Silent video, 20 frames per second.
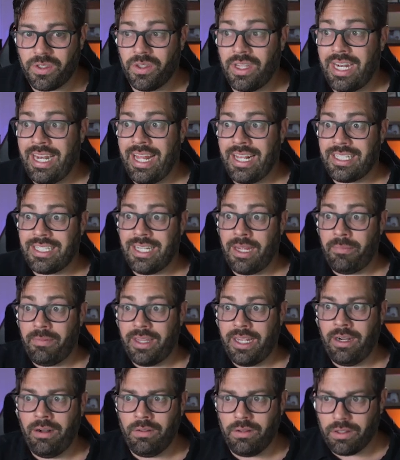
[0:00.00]
So the next time
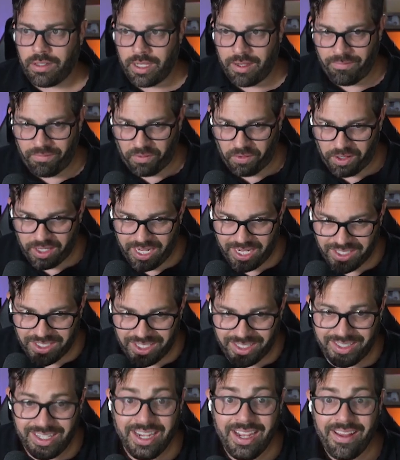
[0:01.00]
they're looking for an
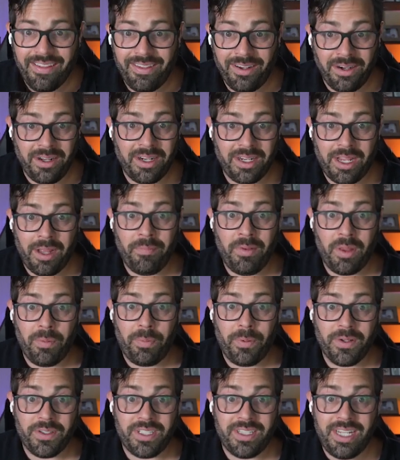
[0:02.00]
agent, they're going to come to the
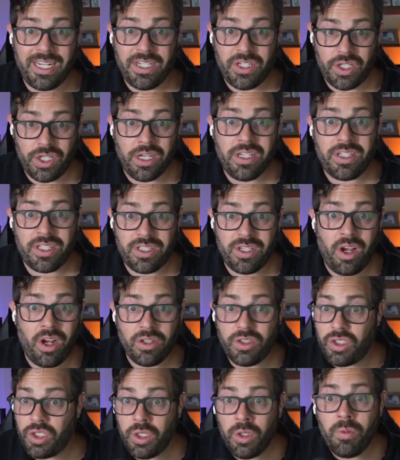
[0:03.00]
person they just saw
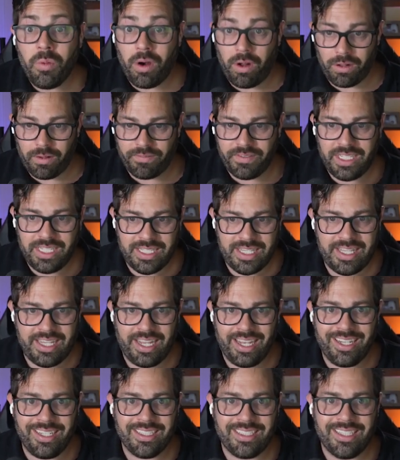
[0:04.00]
do all of these
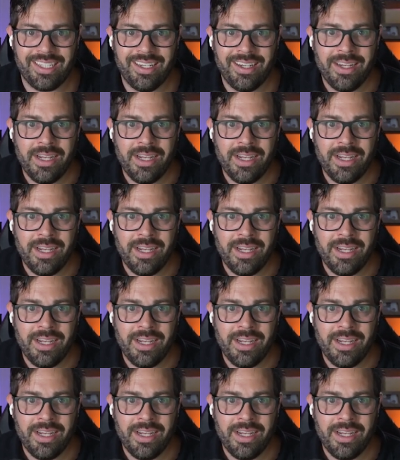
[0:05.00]
things.